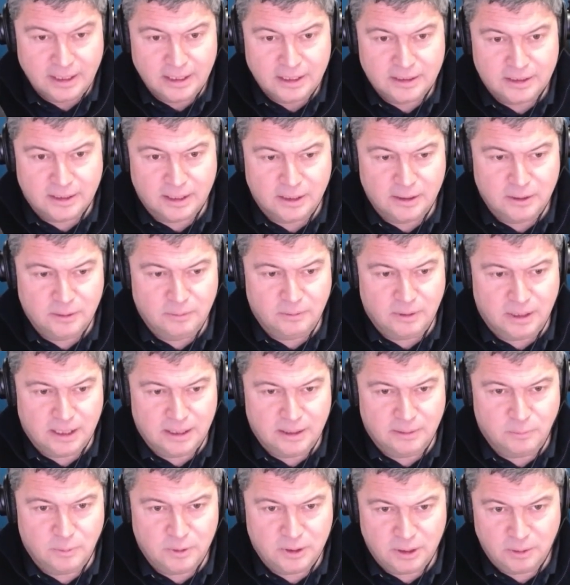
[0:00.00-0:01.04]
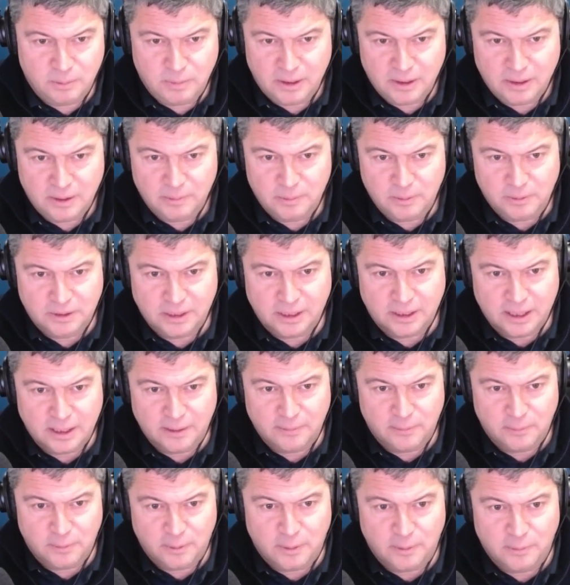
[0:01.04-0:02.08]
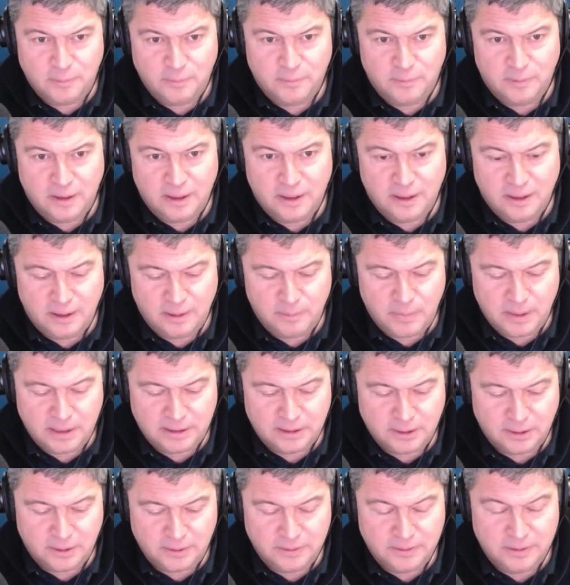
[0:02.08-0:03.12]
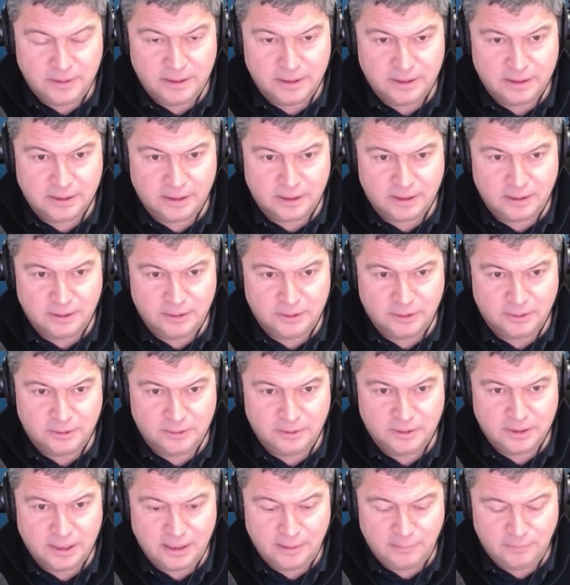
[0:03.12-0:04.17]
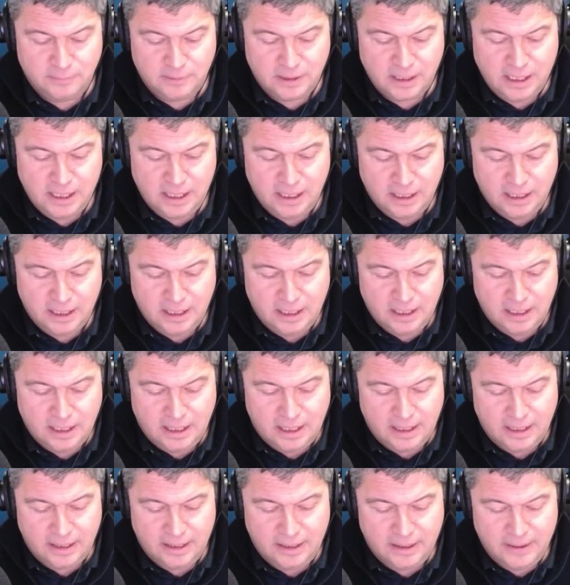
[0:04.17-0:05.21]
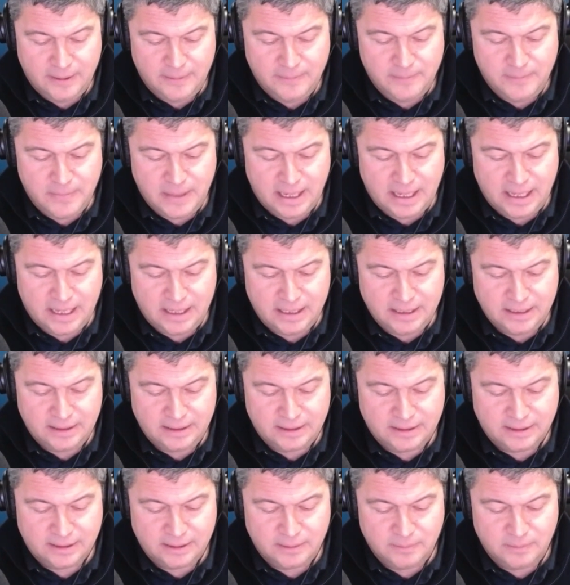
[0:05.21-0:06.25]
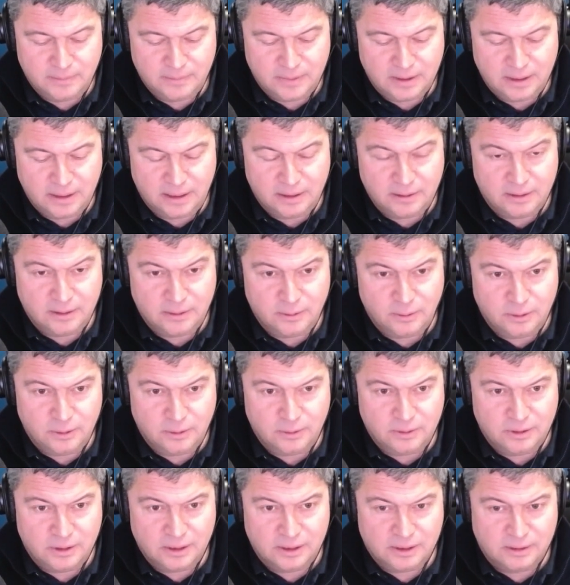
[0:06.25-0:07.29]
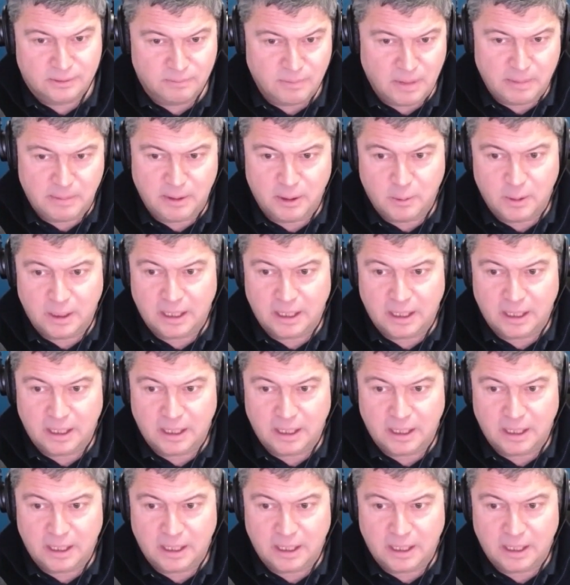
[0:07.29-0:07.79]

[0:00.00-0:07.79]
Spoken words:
So would you be able to cover off a bit on psychological safety, and some, you just maybe